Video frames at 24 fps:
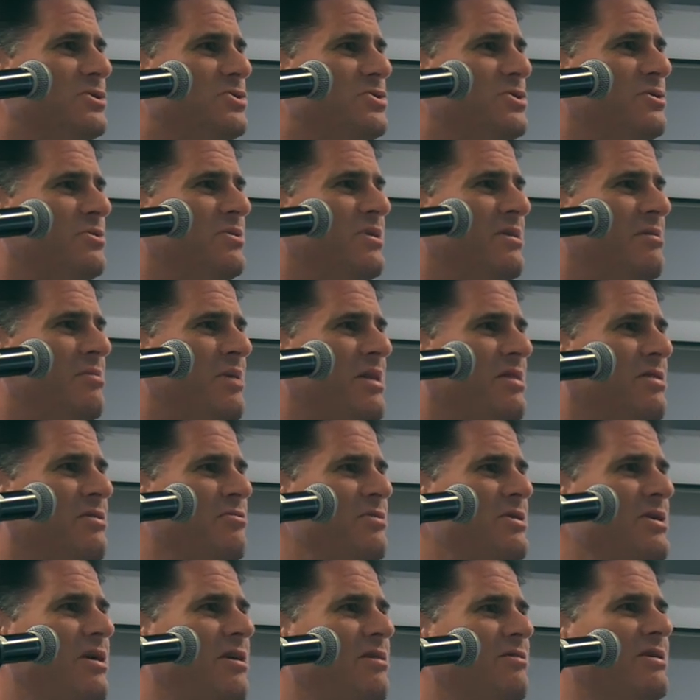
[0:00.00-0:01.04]
We have about
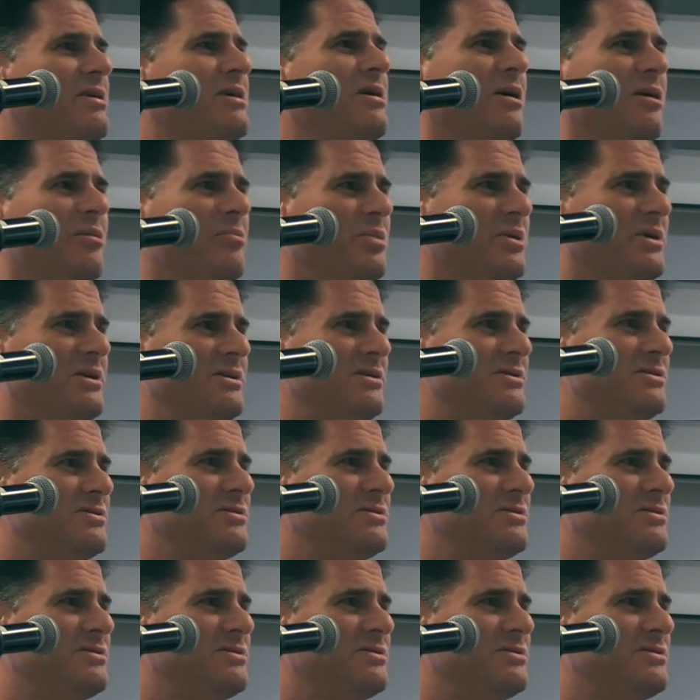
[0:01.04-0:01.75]
300 companies